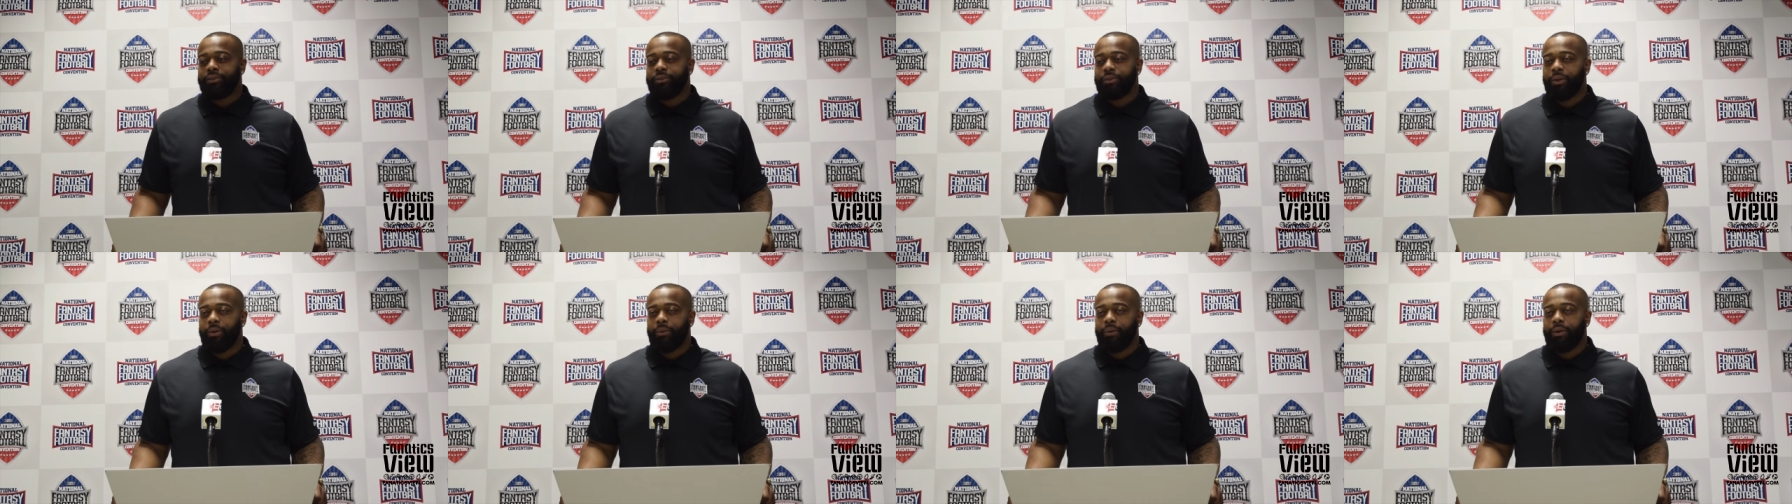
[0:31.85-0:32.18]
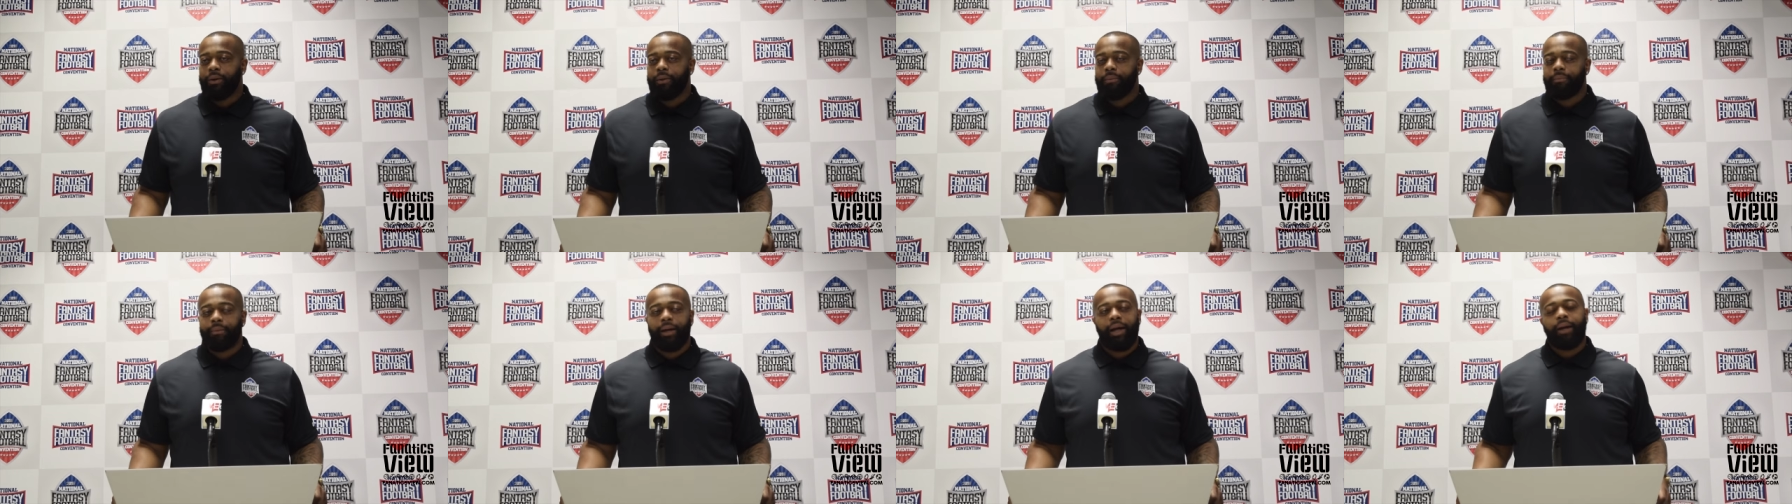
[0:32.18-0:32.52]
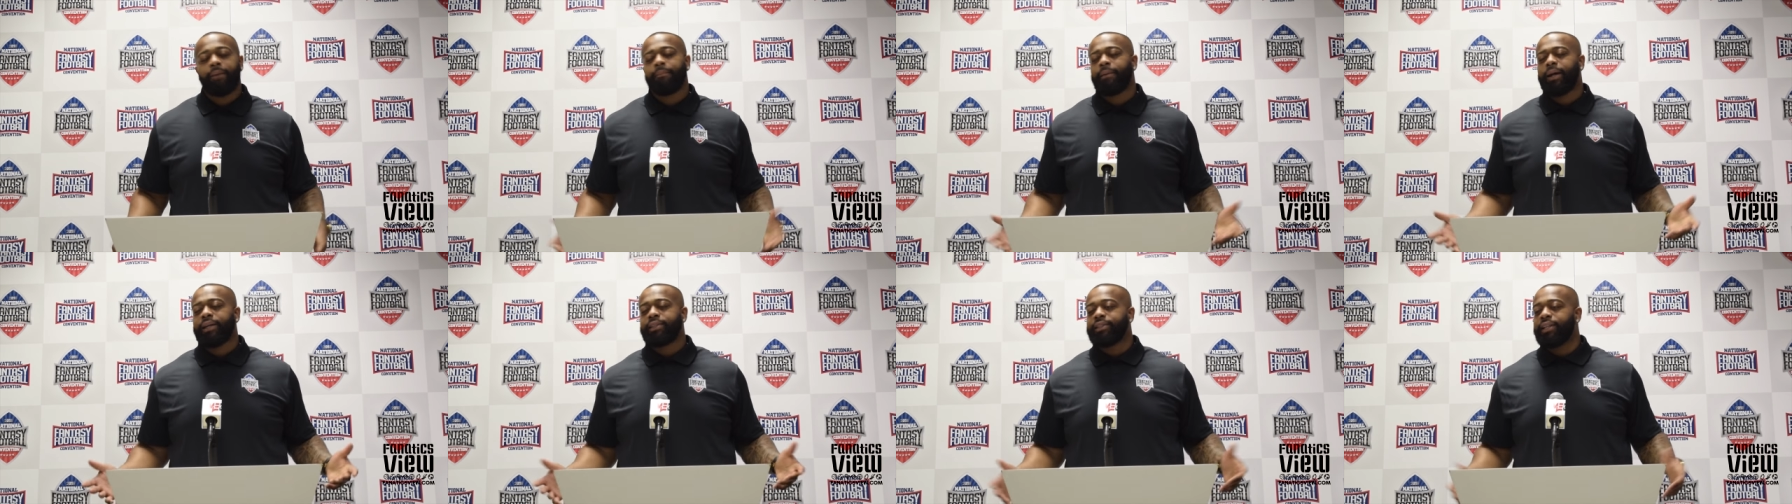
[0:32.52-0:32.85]
You know, um, and
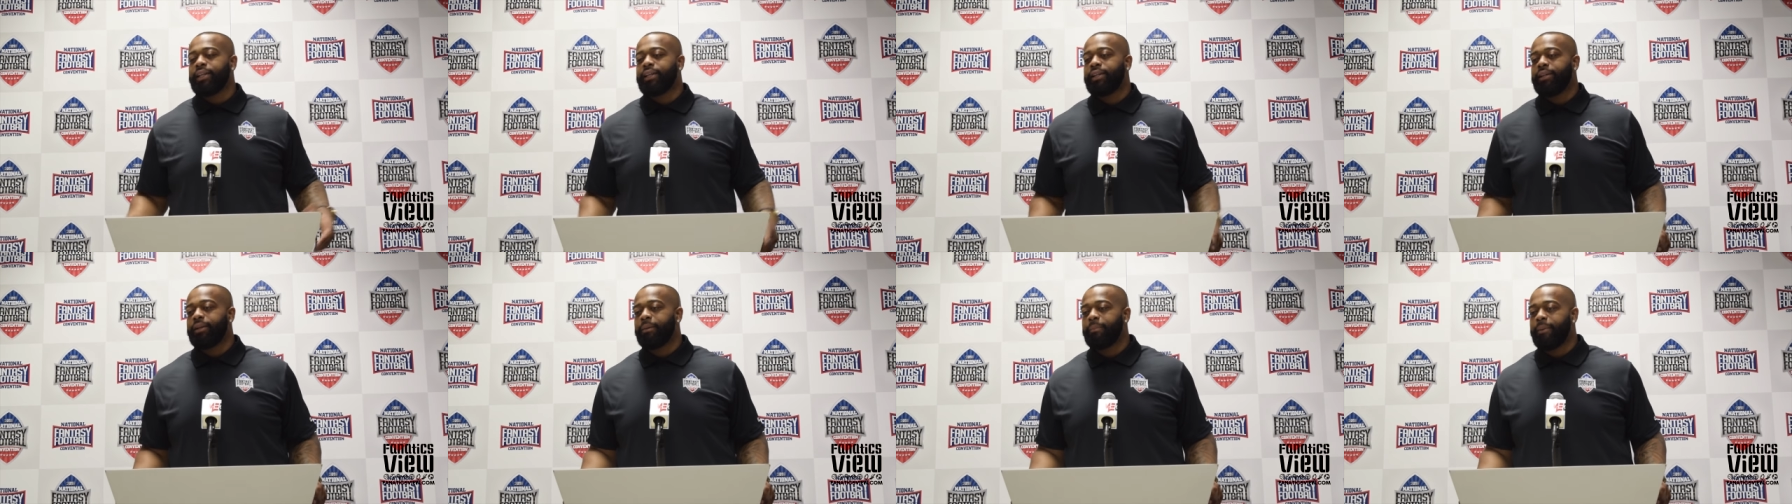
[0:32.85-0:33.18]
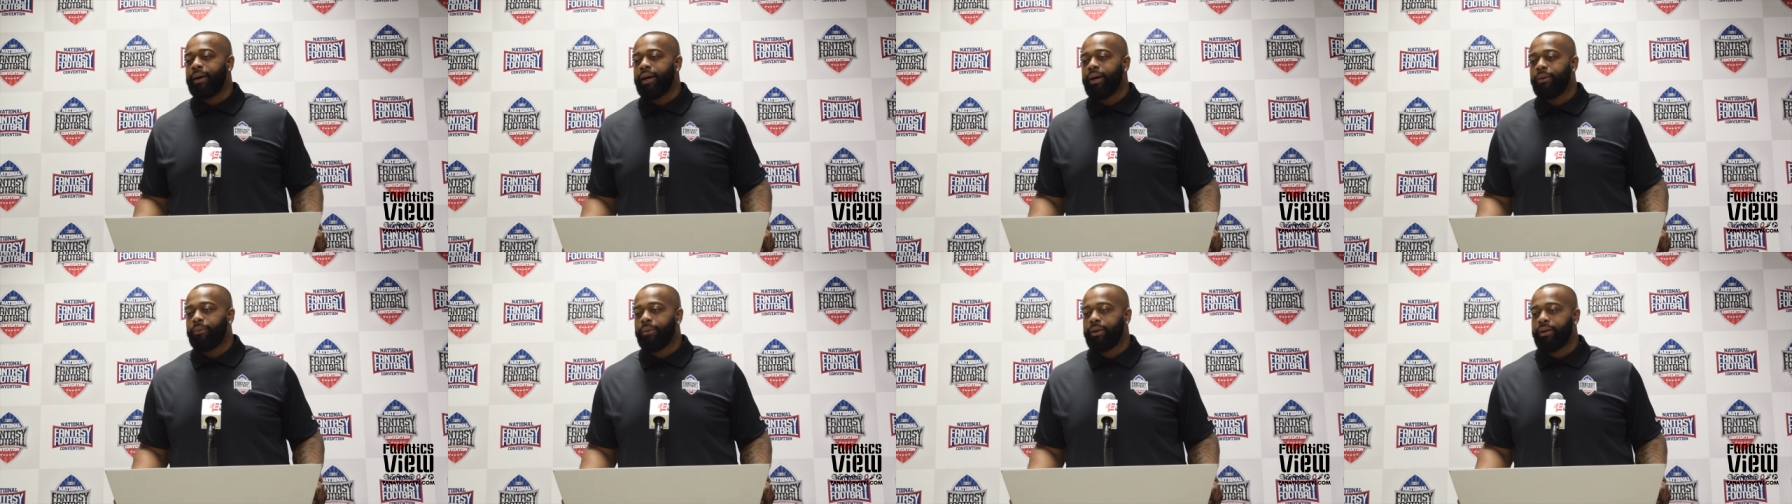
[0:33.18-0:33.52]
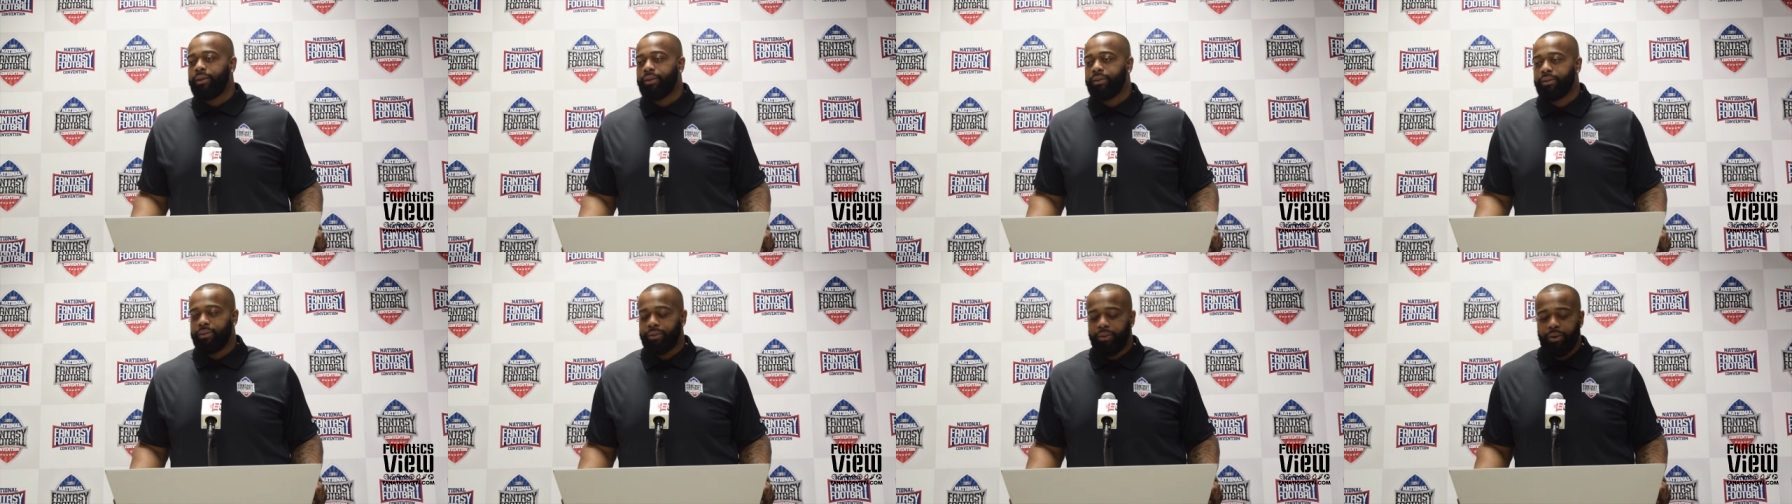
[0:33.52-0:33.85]
I'm not saying that in a bad way.
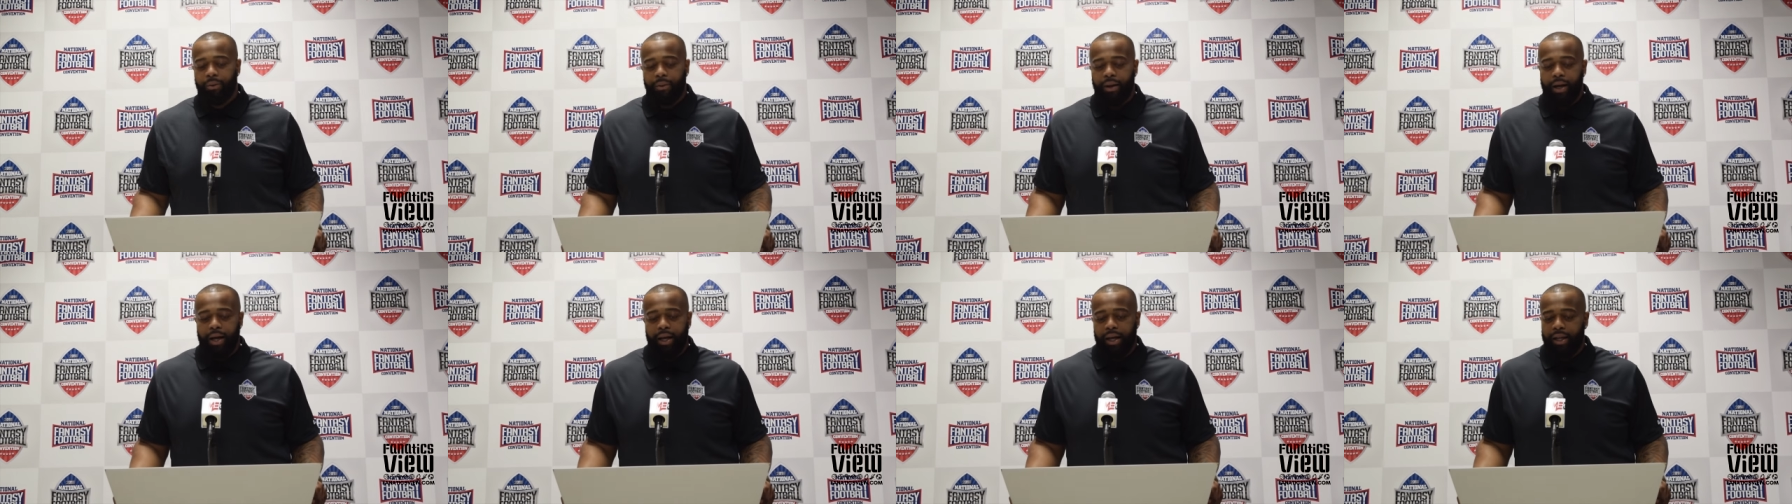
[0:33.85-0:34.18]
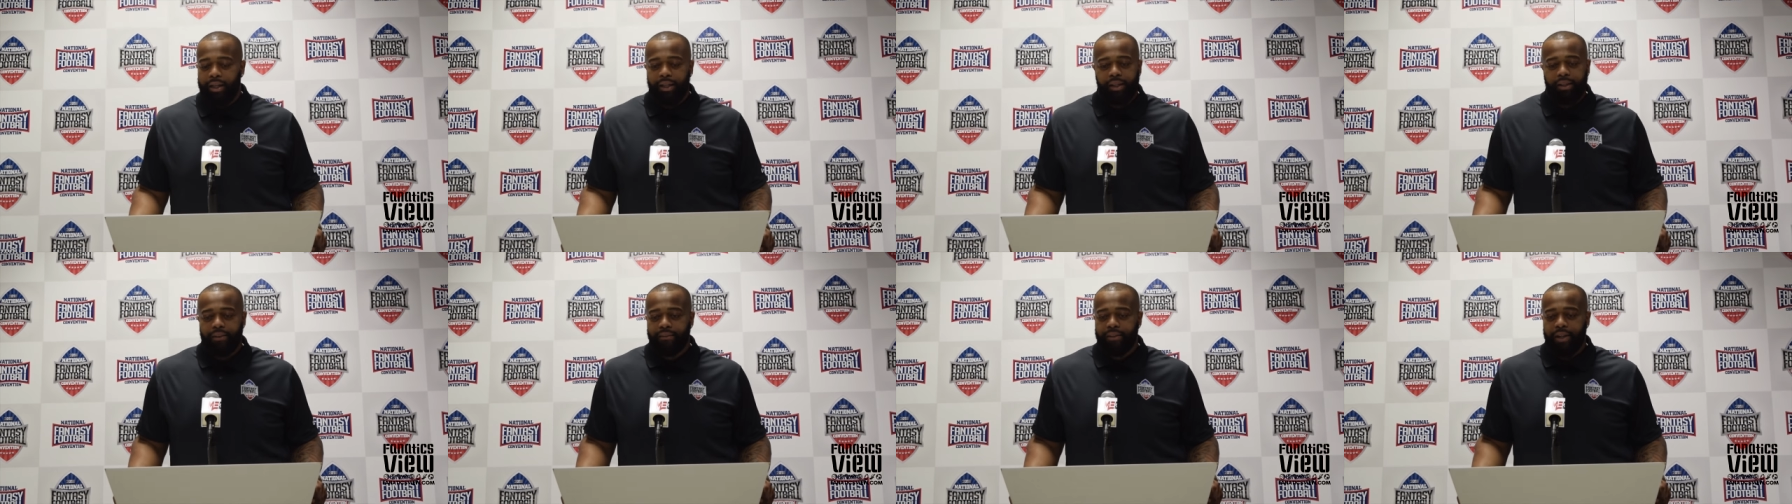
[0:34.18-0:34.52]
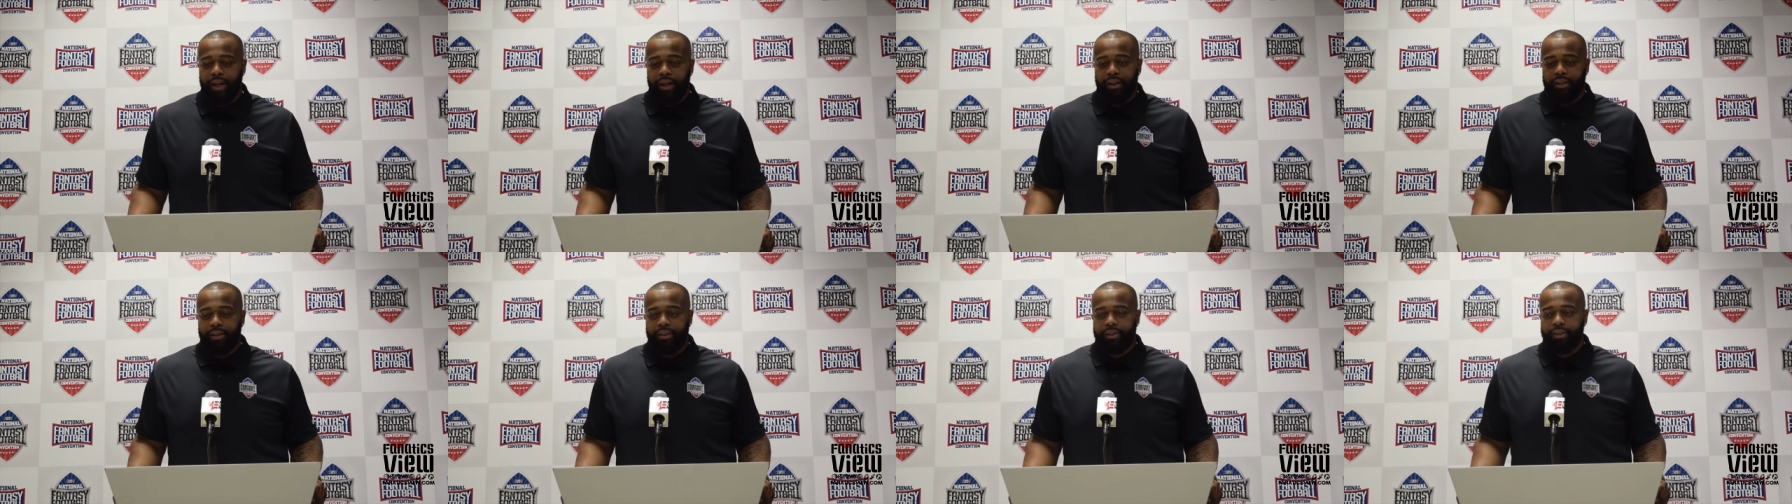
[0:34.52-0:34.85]
You know, I, I love
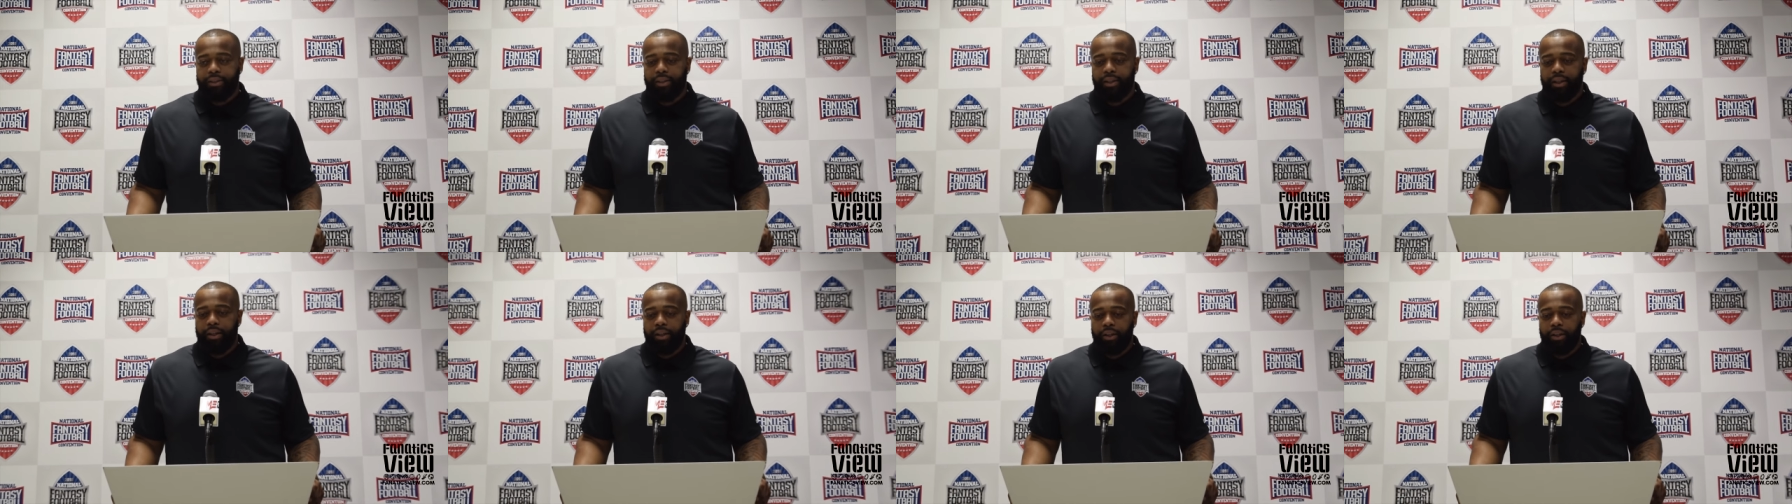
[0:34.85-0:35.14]
Dallas.